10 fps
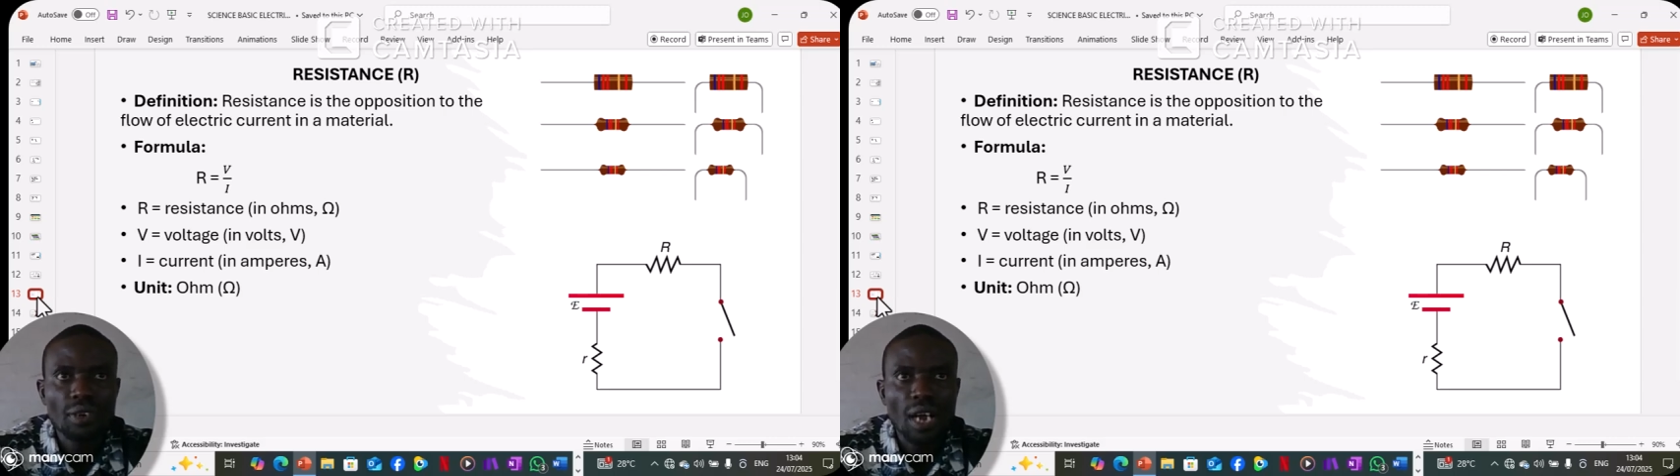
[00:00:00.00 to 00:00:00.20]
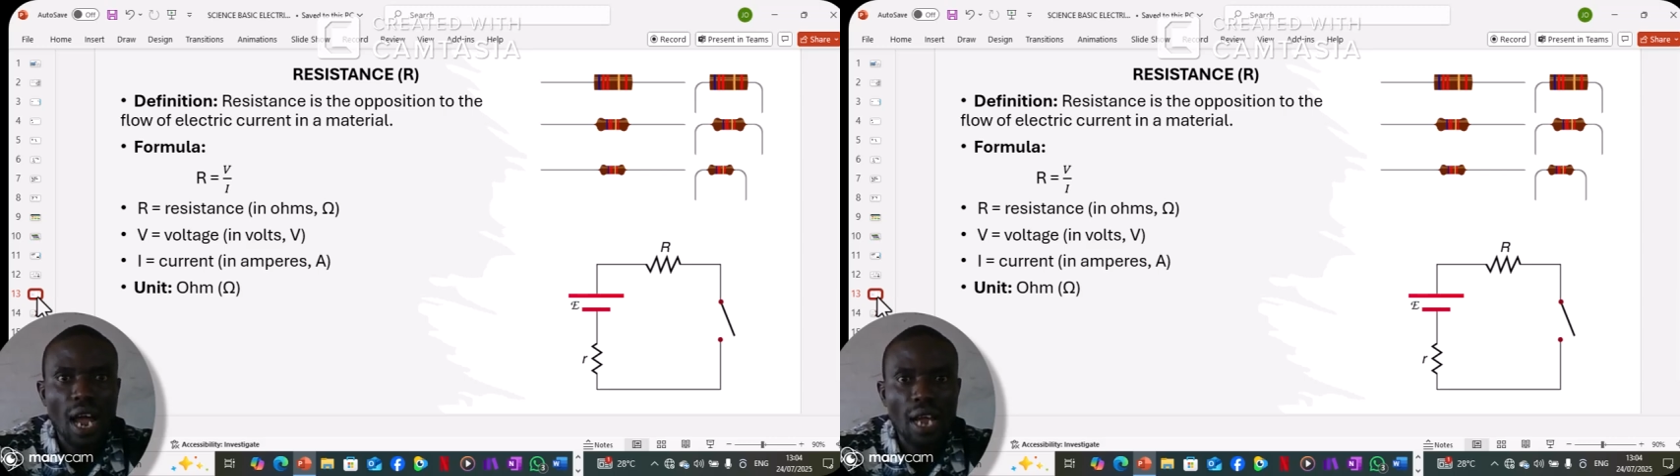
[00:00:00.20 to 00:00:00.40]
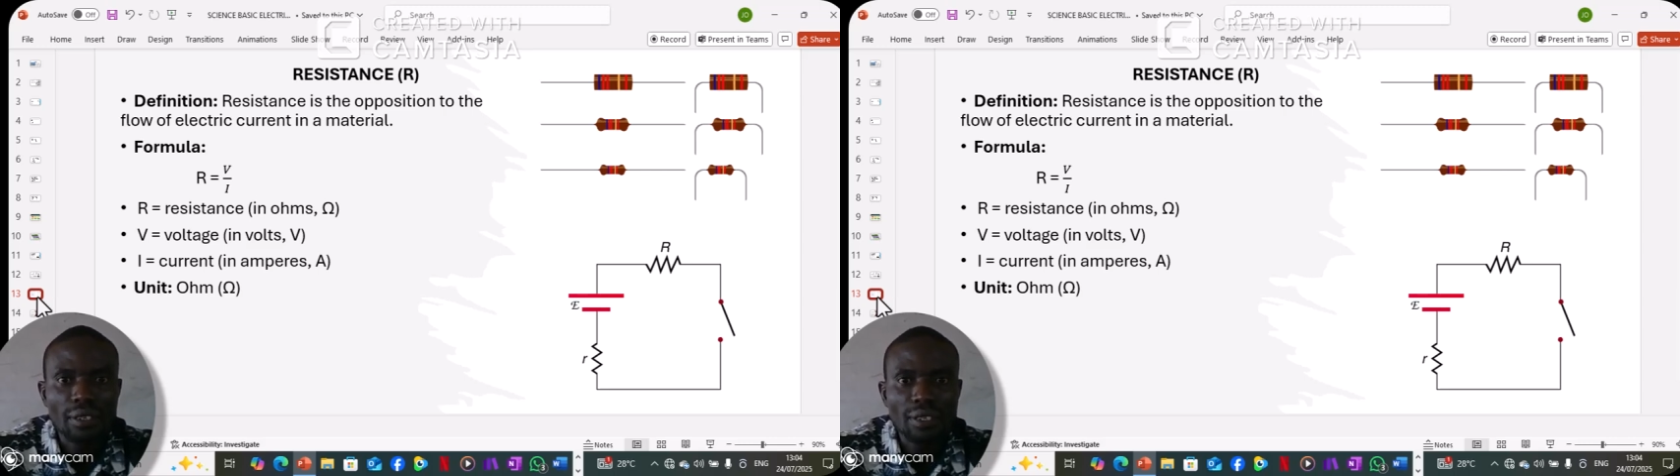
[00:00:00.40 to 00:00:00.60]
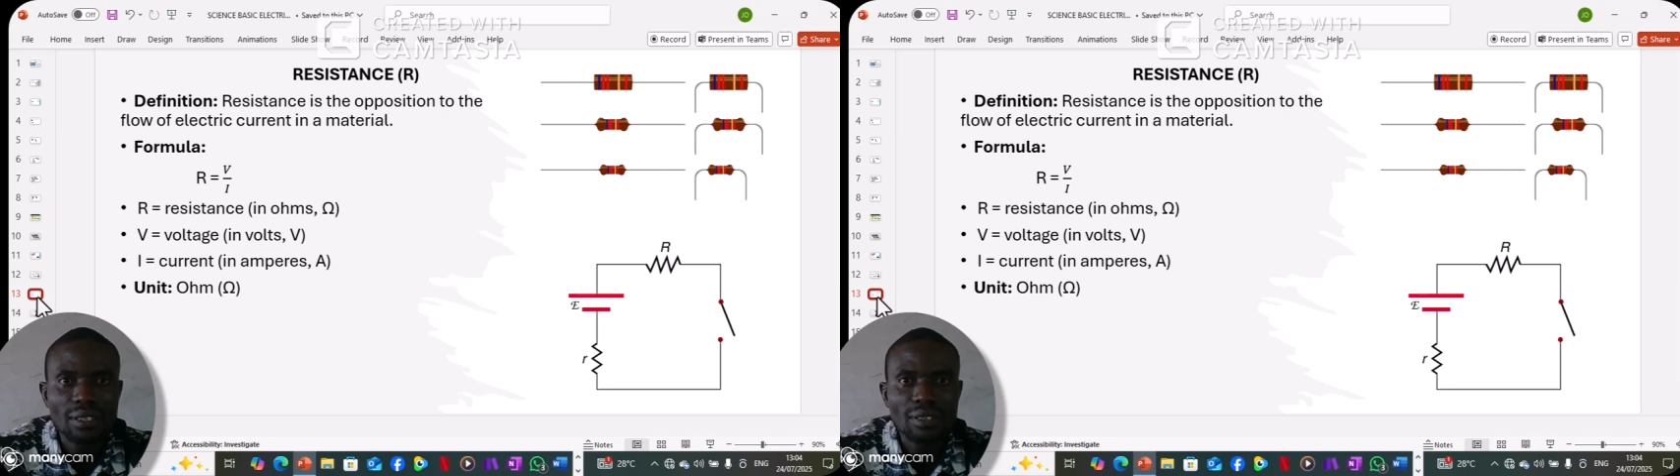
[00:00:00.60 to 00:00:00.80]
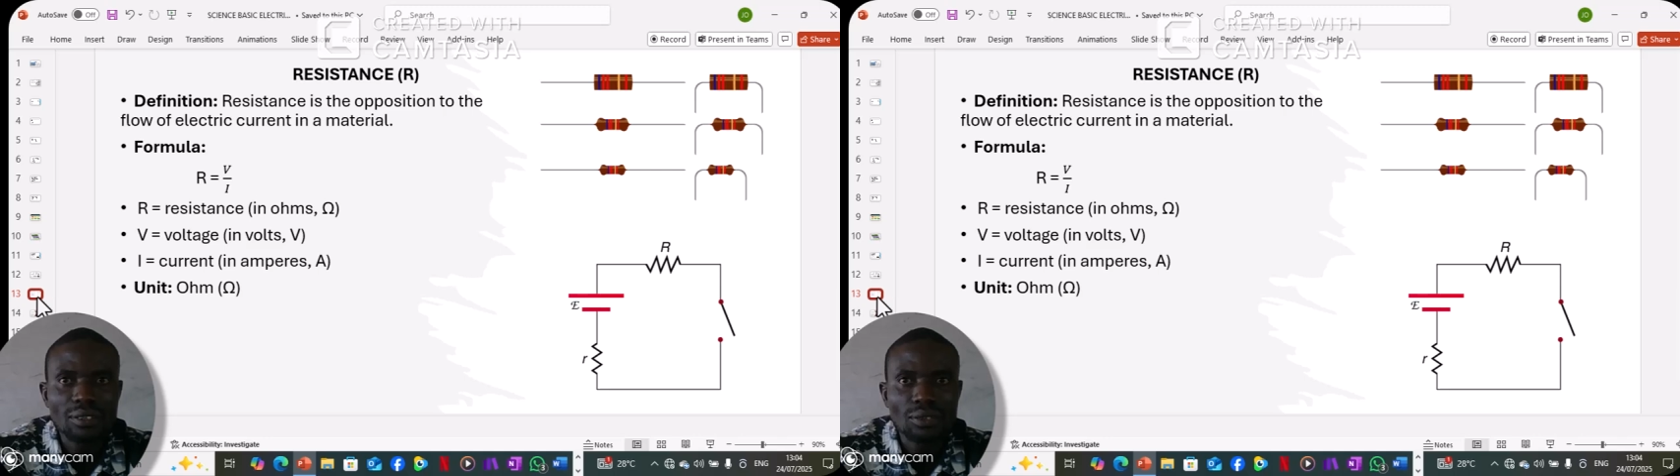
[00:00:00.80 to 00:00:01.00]
and
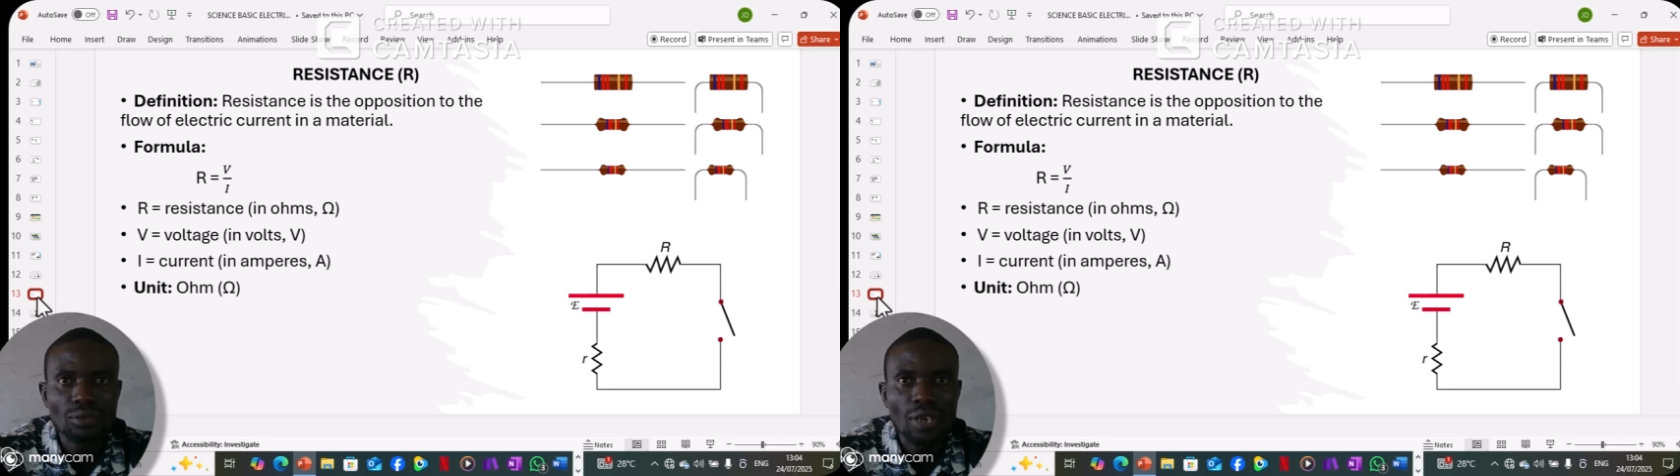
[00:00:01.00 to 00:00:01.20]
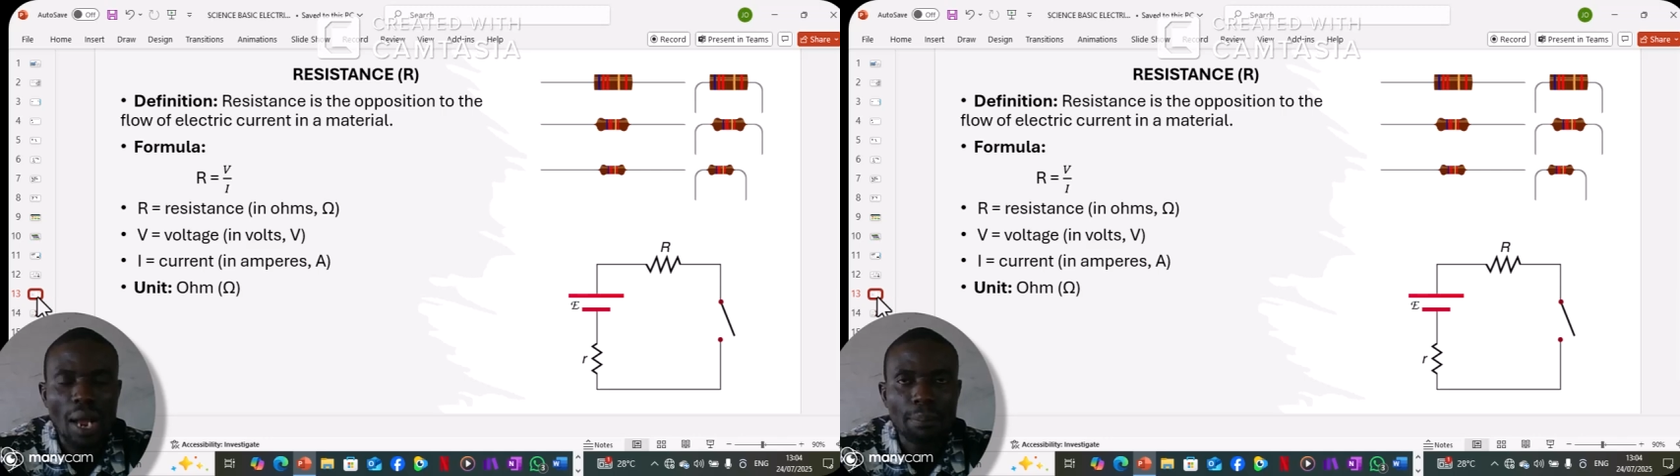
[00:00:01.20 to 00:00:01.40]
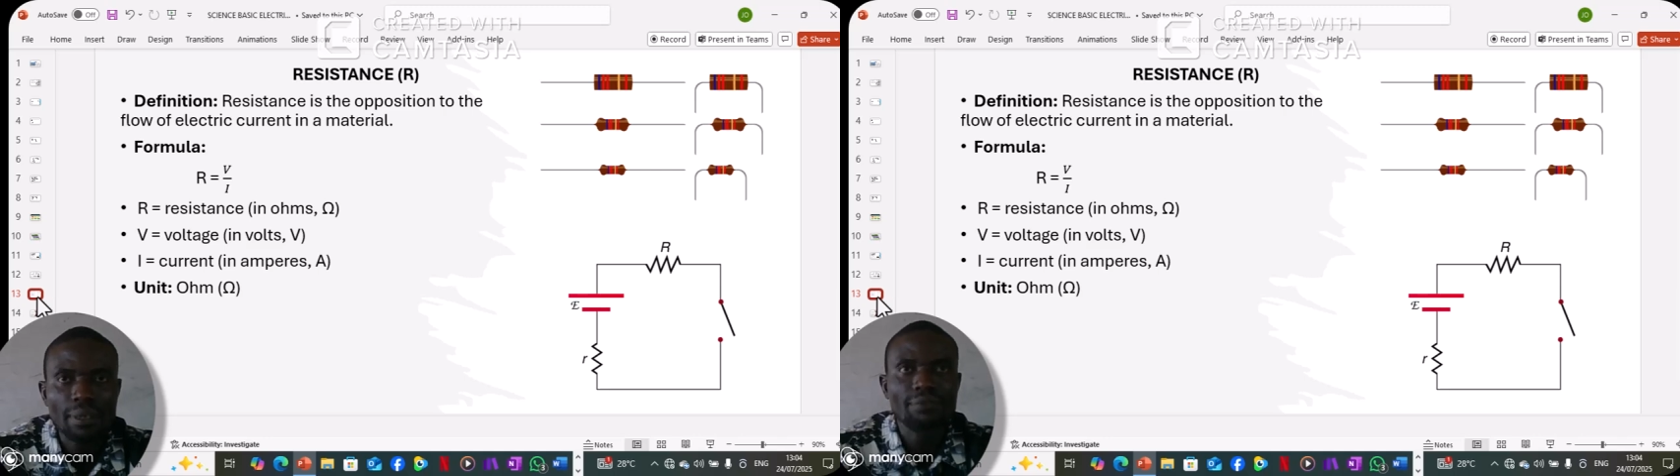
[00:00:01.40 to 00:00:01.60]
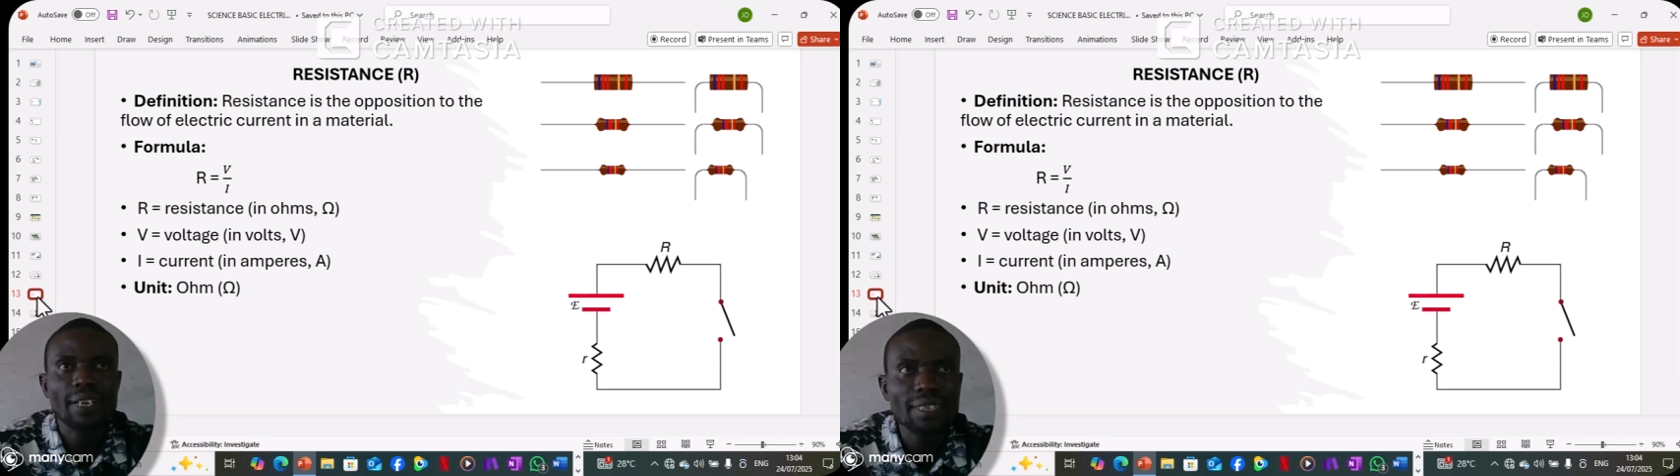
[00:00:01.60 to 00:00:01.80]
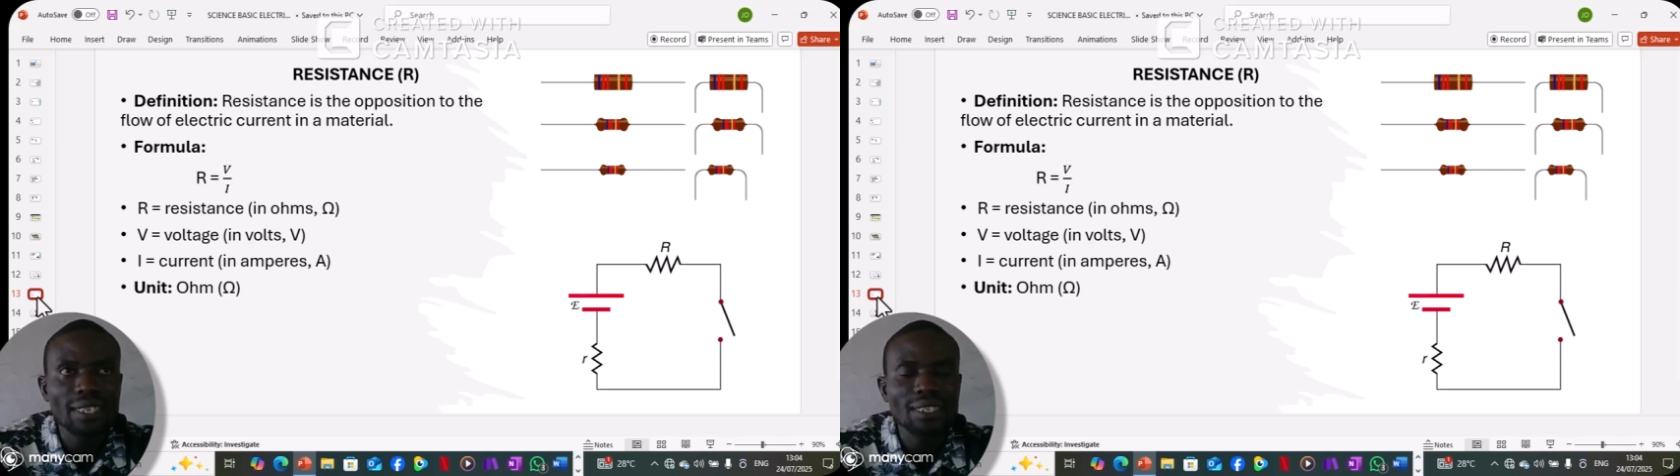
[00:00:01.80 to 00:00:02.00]
you are
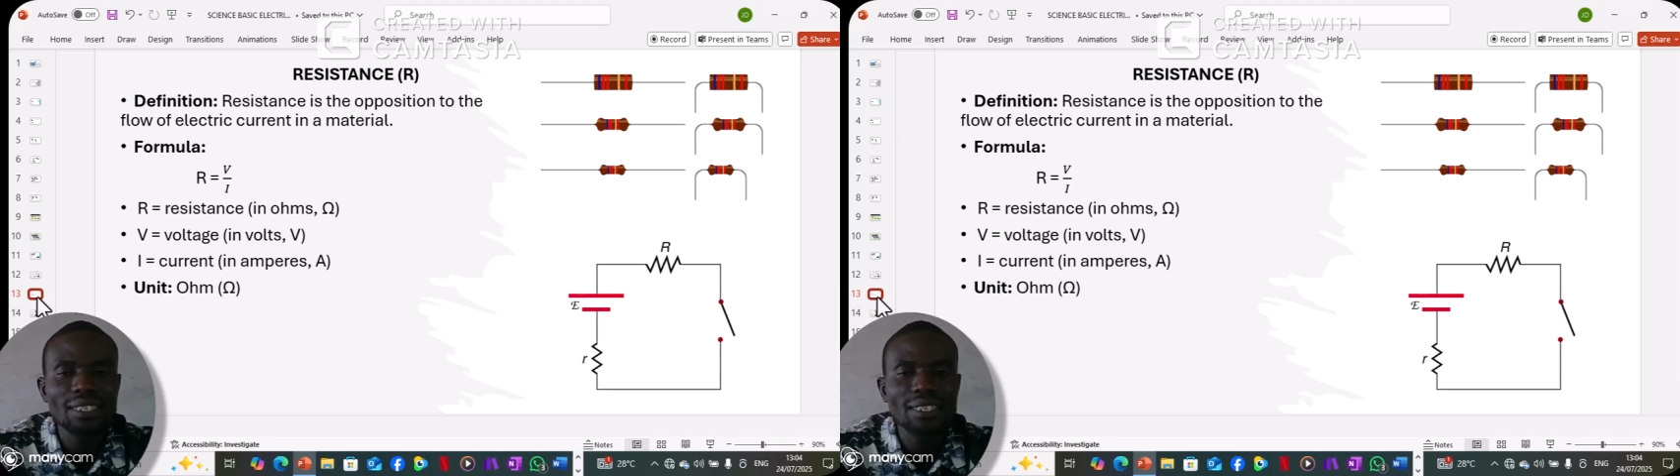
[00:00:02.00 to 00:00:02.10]
preventing